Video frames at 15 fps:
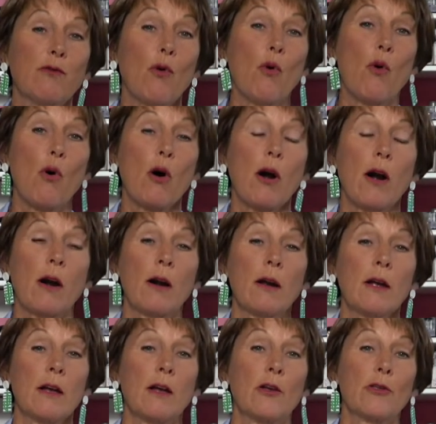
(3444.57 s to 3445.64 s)
for
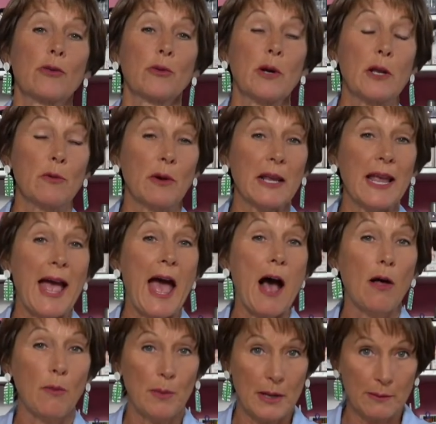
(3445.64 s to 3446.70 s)
three ring
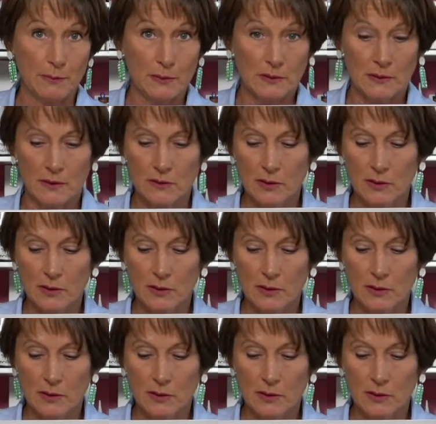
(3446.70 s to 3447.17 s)
albums.